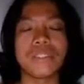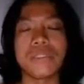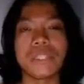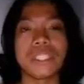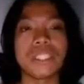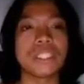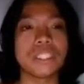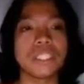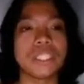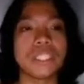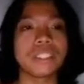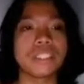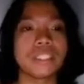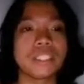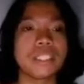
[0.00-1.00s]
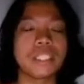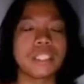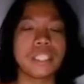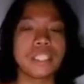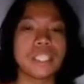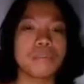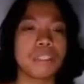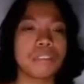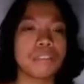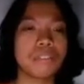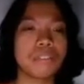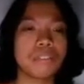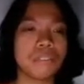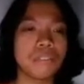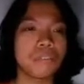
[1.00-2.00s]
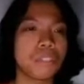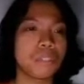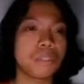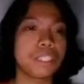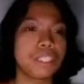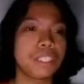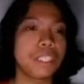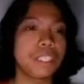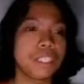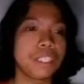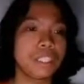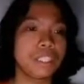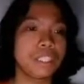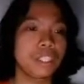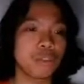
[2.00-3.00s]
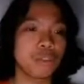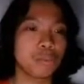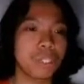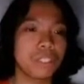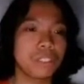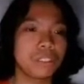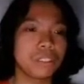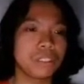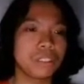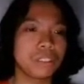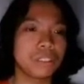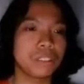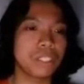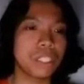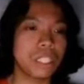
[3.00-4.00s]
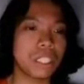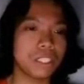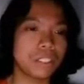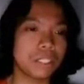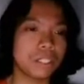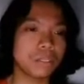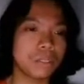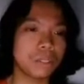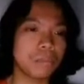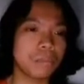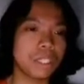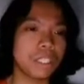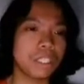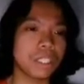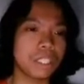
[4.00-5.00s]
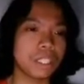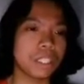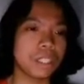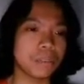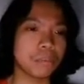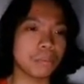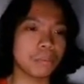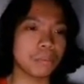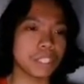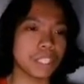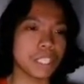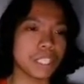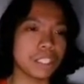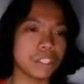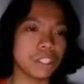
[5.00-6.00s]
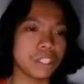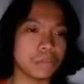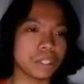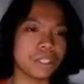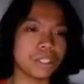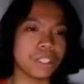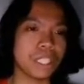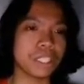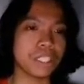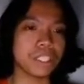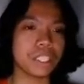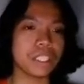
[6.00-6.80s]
So the answer would be the second option, attach an elastic IP address to the EC2 instance.